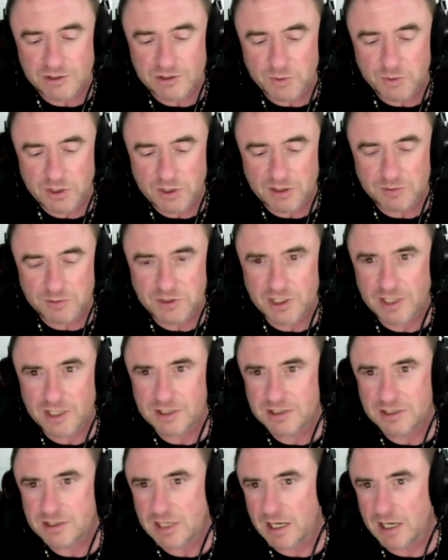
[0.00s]
You become J D
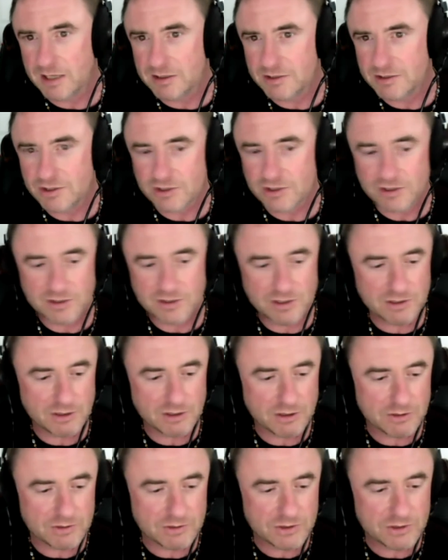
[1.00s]
Salinger, you
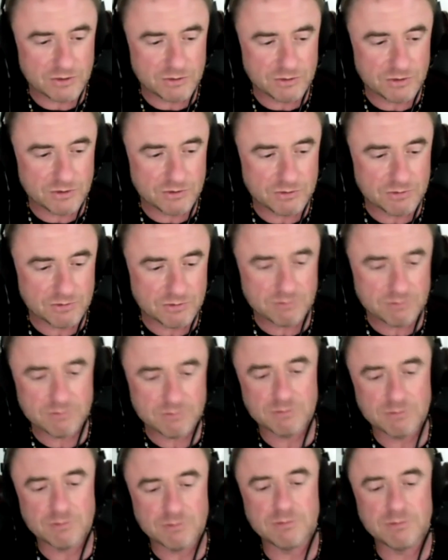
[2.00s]
know, and you, you
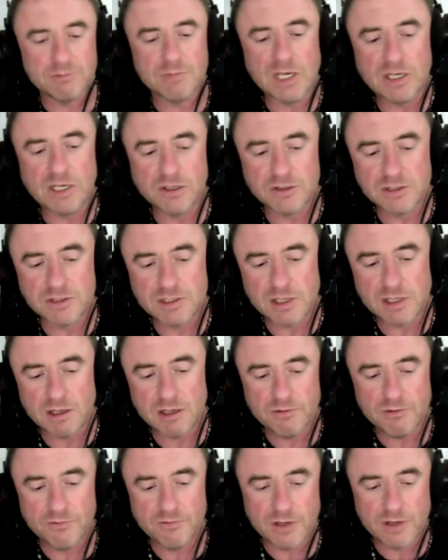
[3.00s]
make
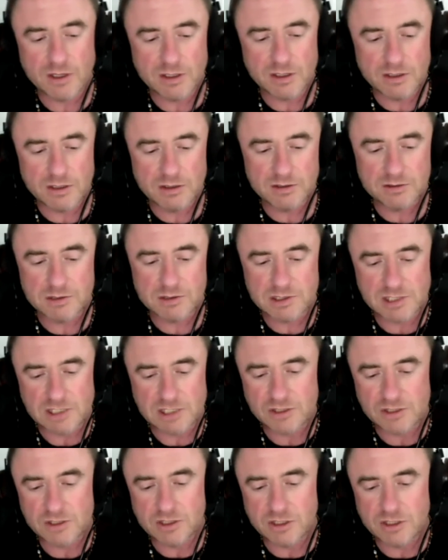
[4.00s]
yourself uh,
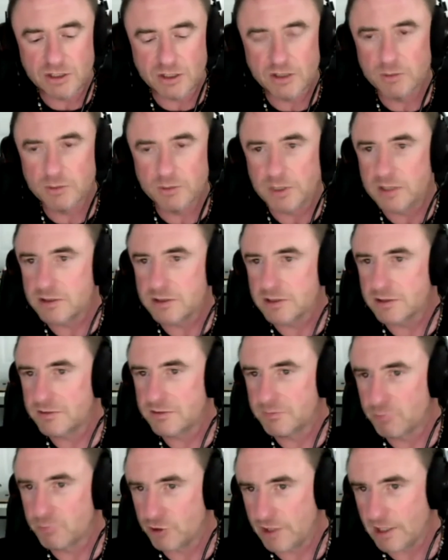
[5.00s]
essentially a hermit just to
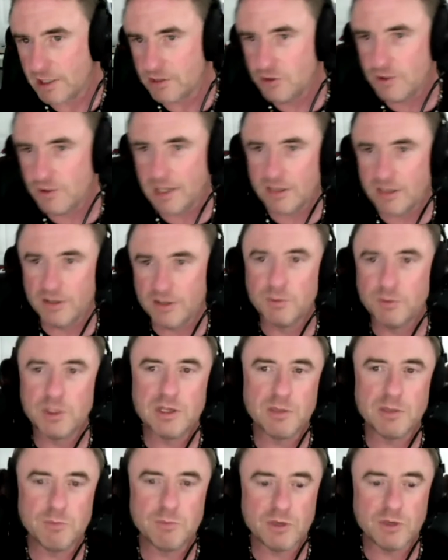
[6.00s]
protect mm-hmm. your anonymity,
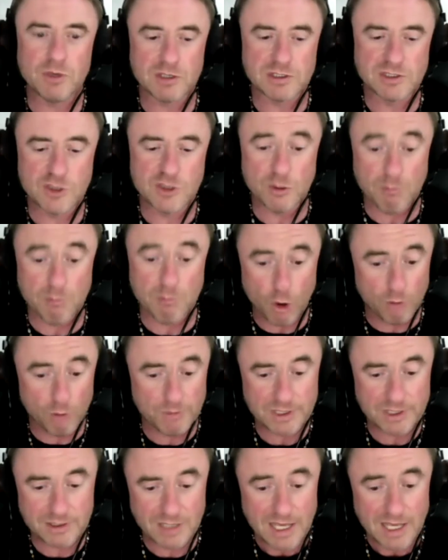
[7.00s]
because the
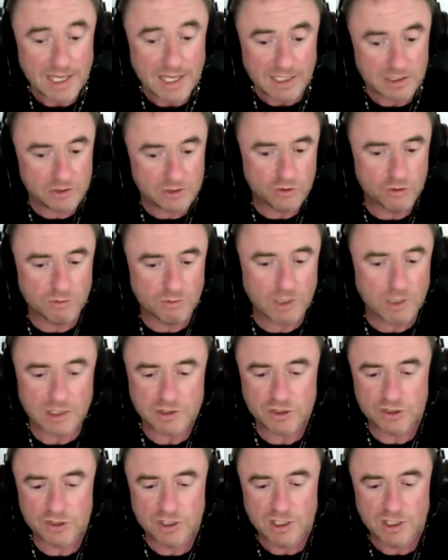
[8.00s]
moment is too much.